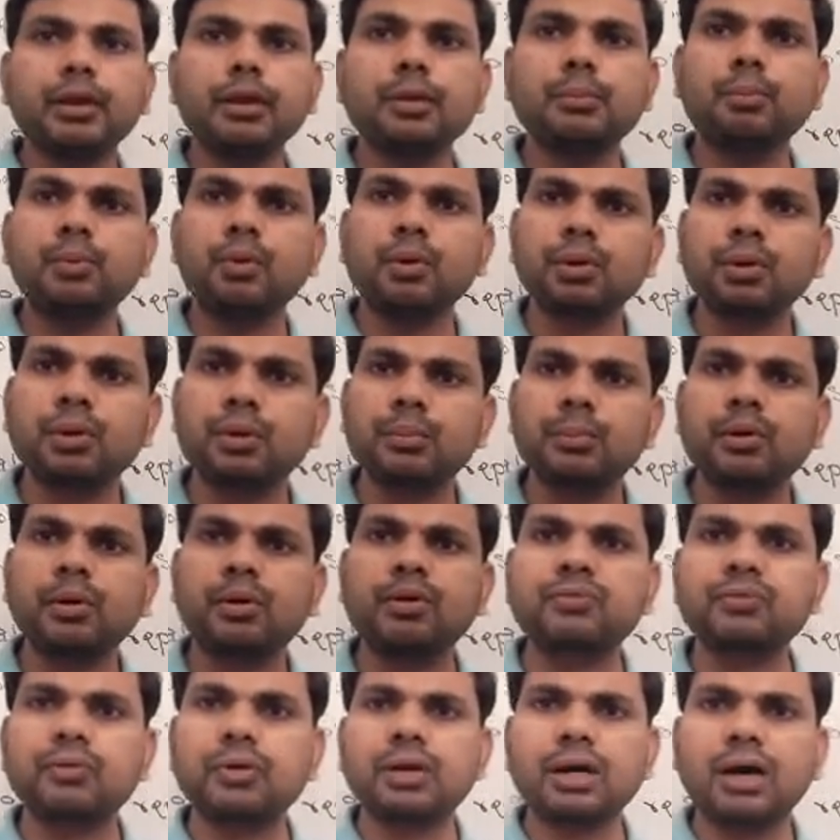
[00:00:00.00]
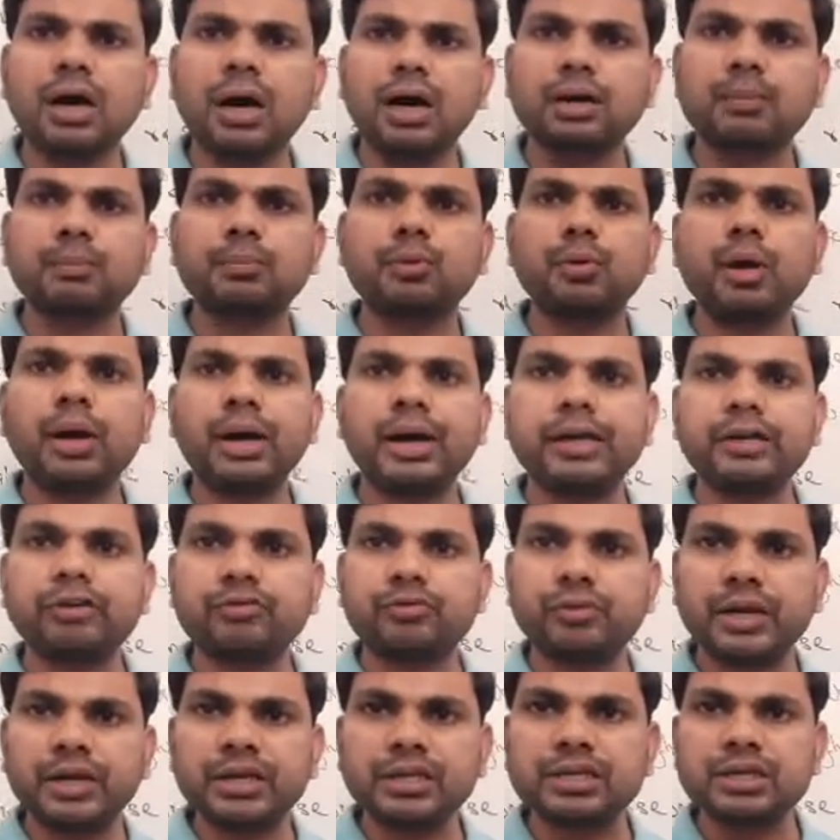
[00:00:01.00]
Monomer of
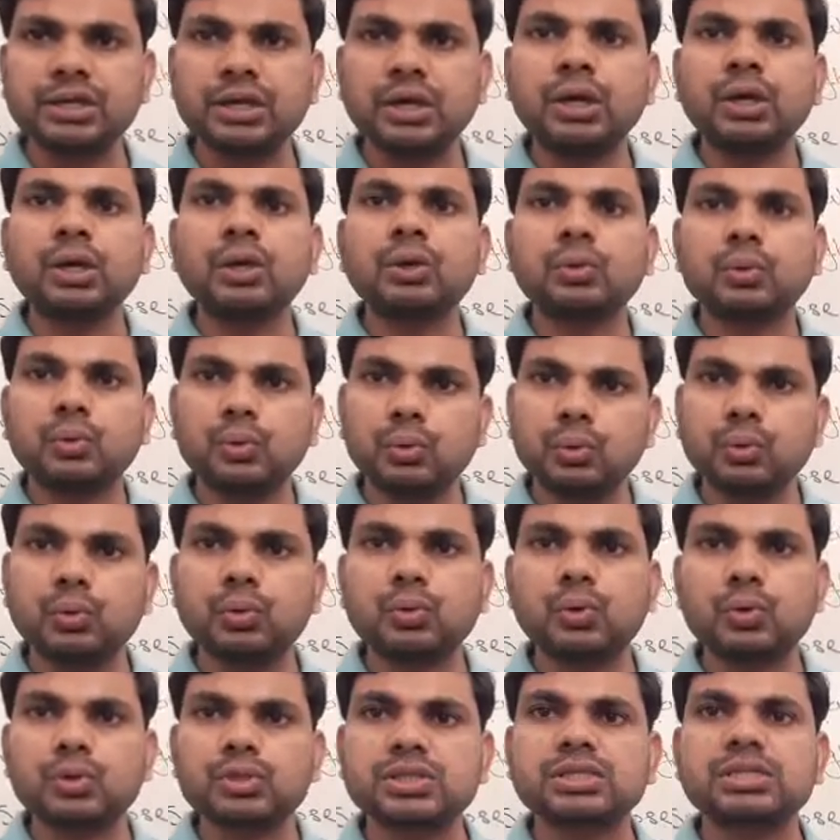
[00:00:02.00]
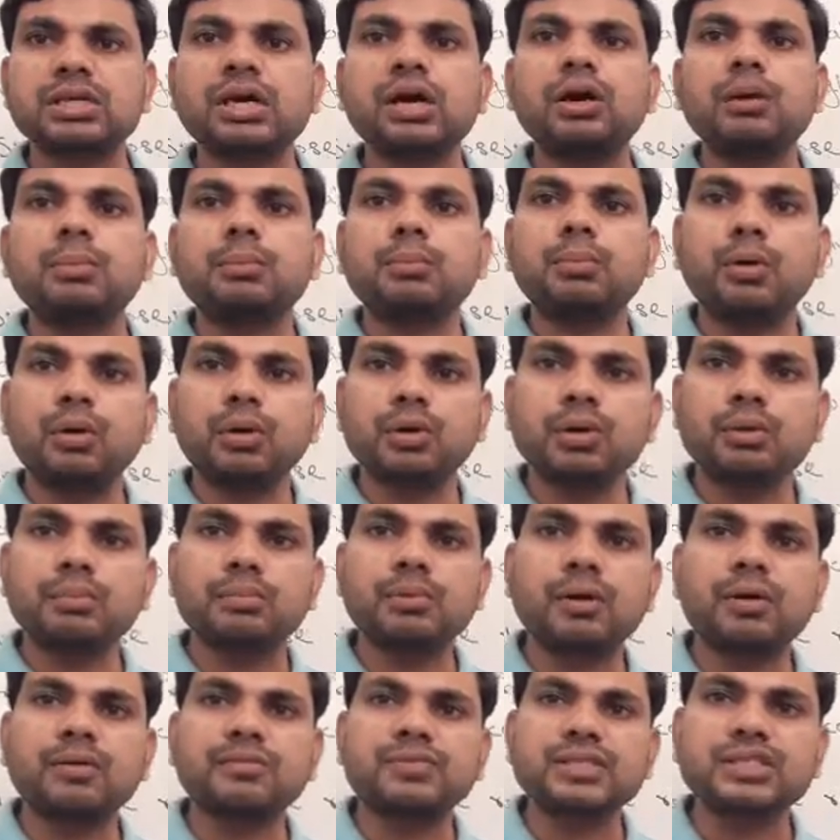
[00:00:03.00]
carbohydrate glucose,
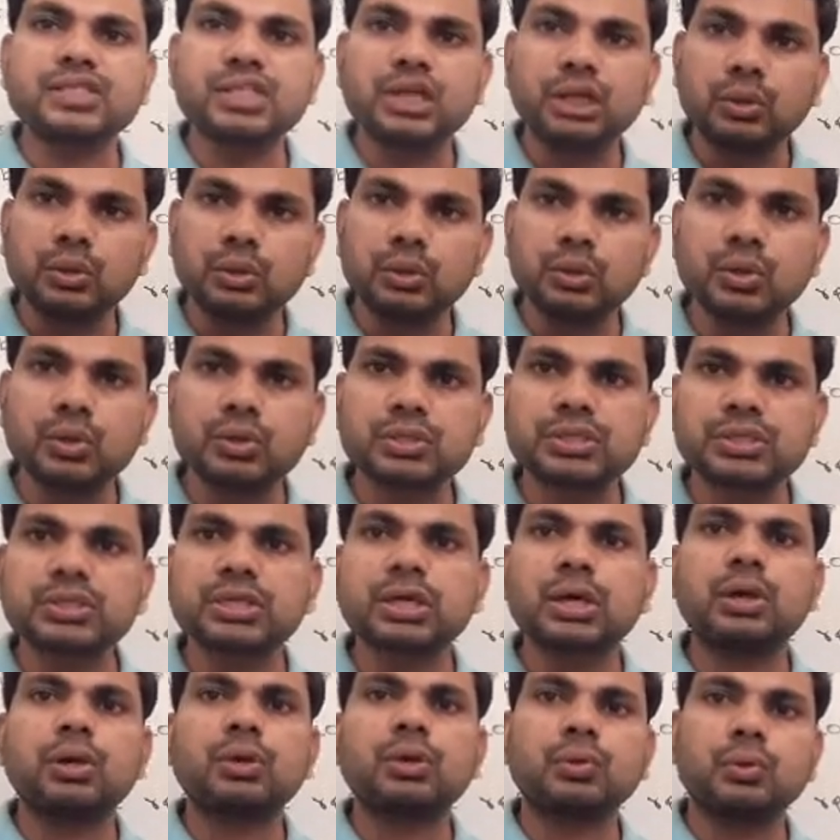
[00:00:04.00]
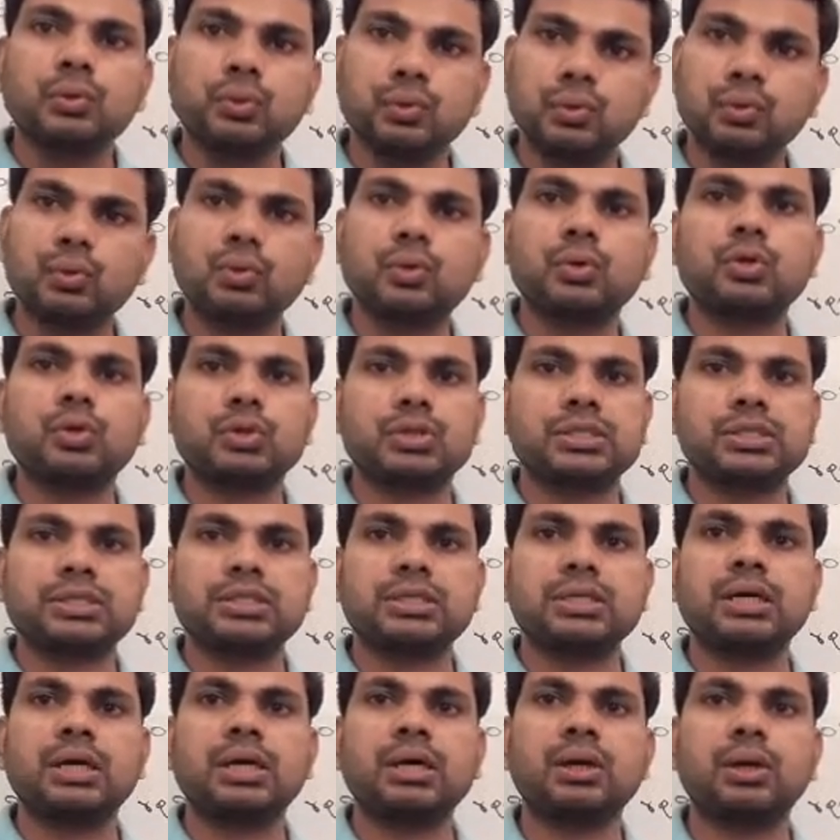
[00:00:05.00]
monomer of cellulose
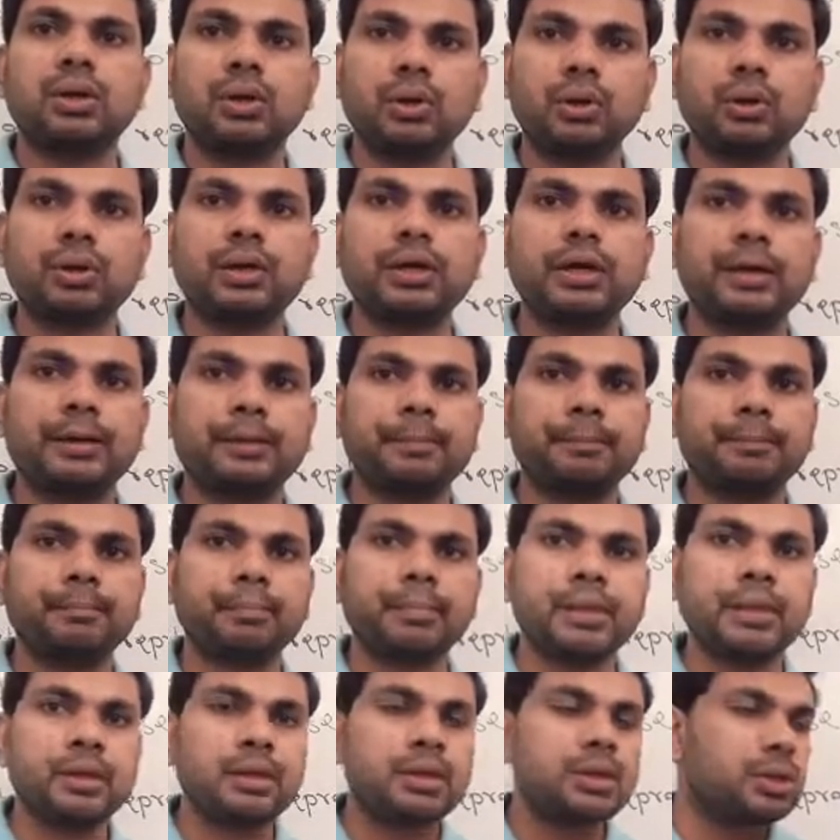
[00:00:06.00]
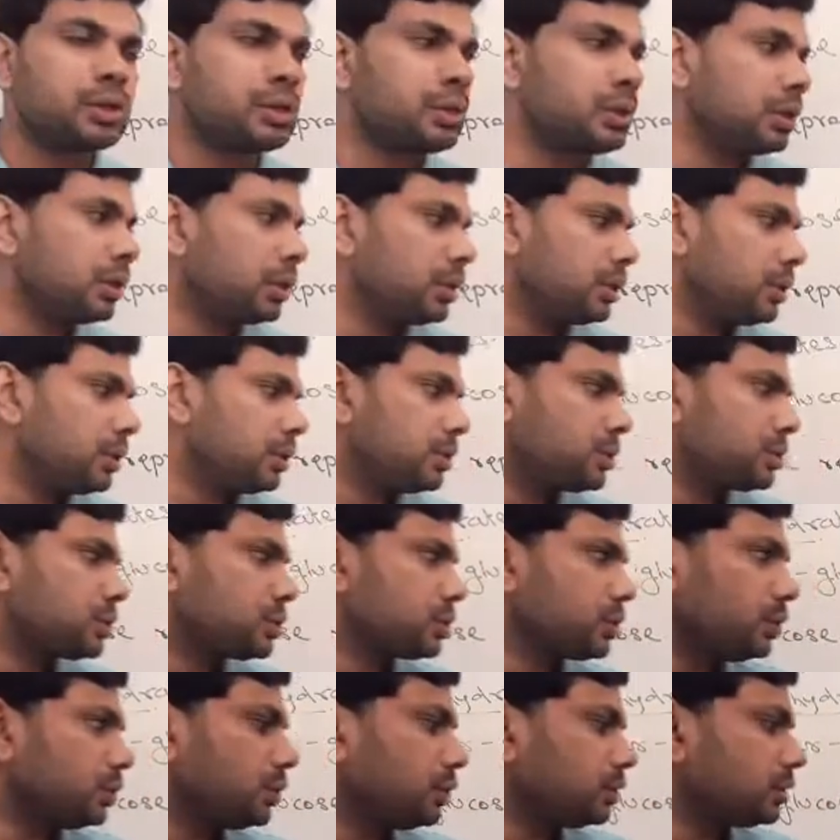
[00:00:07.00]
glucose. Okay,
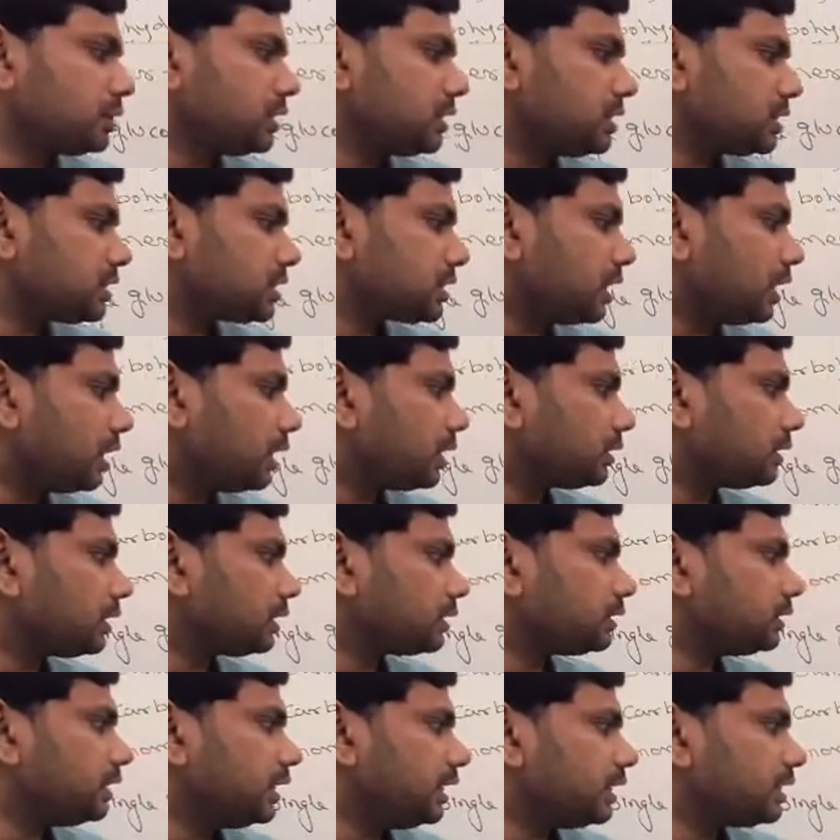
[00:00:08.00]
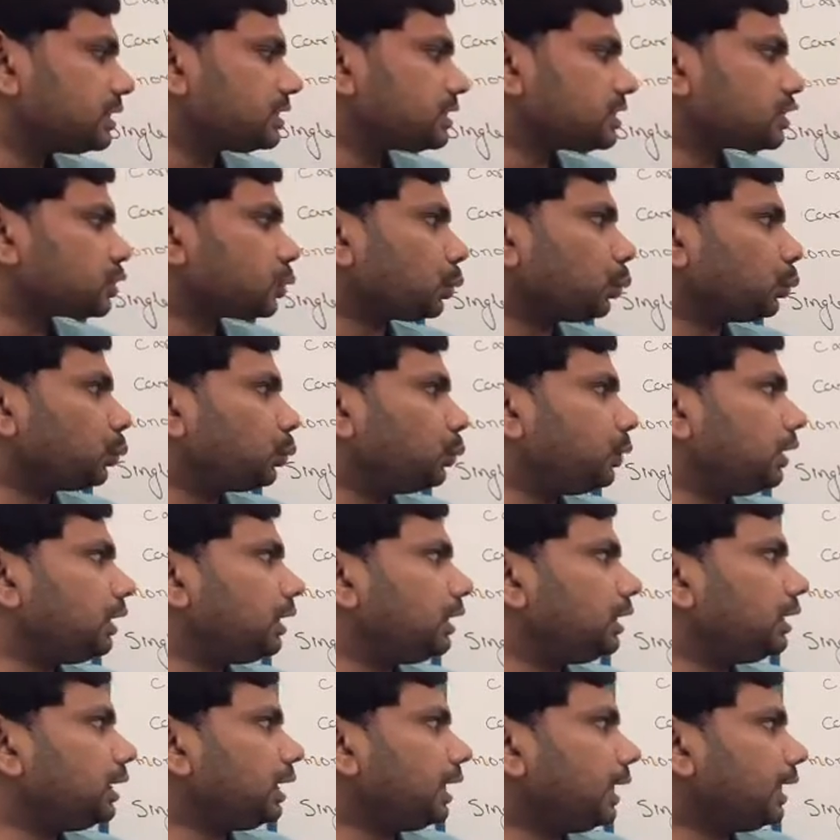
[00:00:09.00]
so these are the things
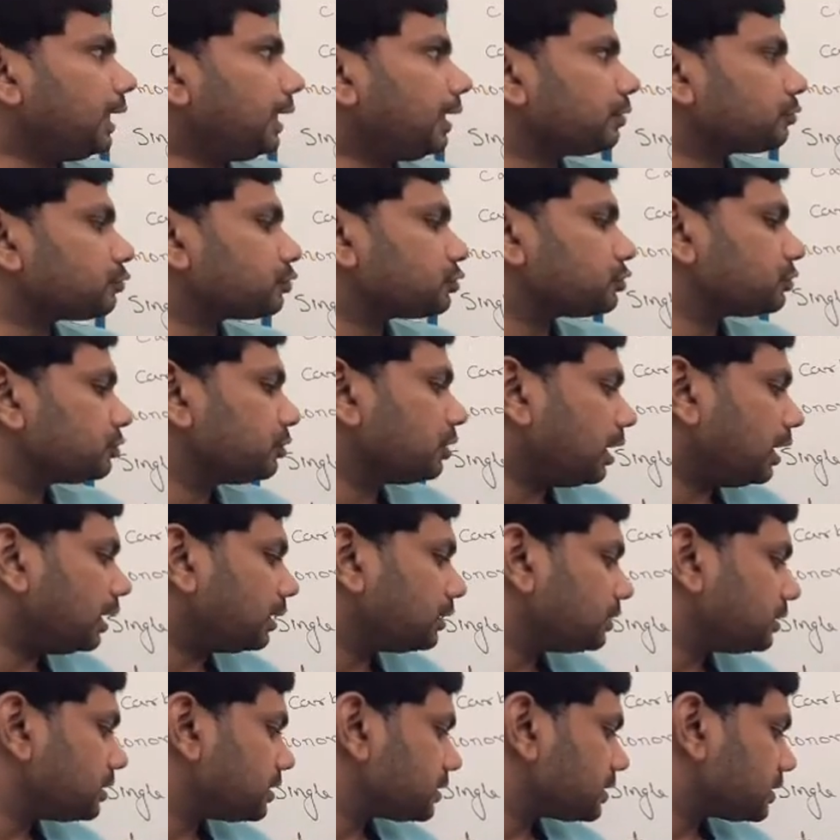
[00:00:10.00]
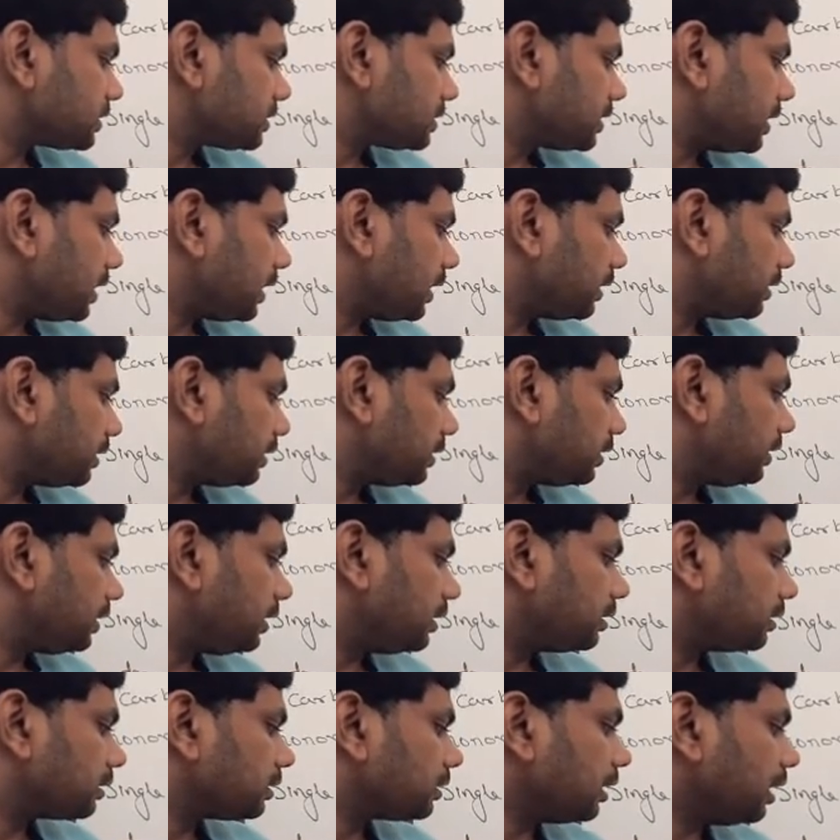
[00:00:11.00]
we have to understand
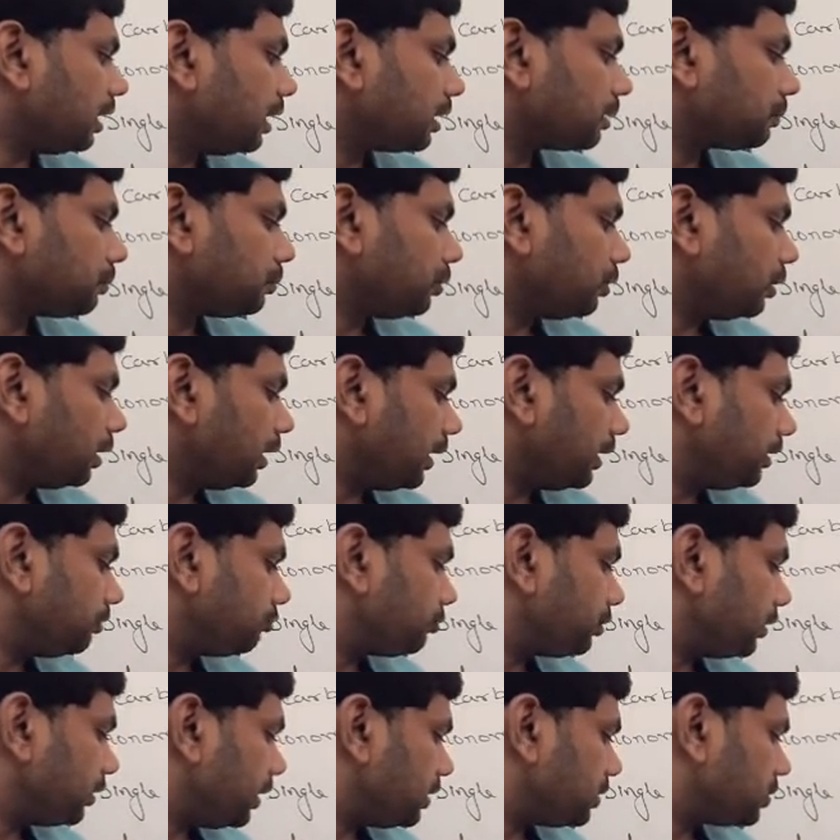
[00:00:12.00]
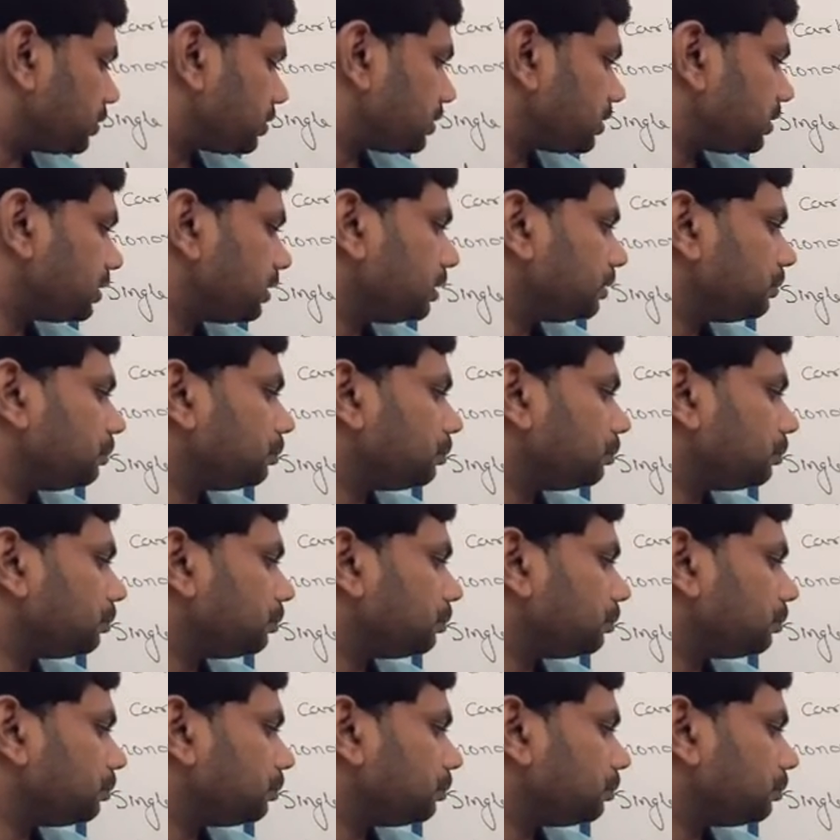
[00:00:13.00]
here. Carbohydrate,